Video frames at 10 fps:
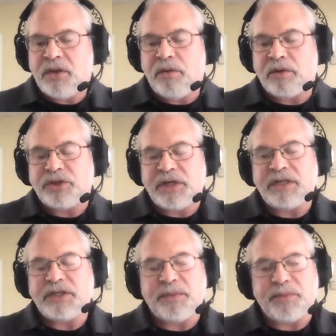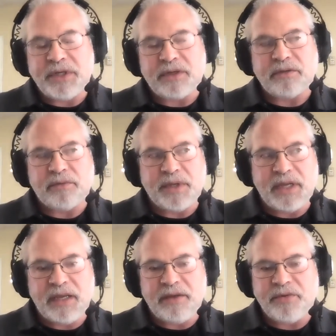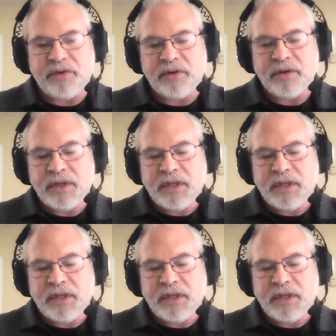or changing a particular behavior,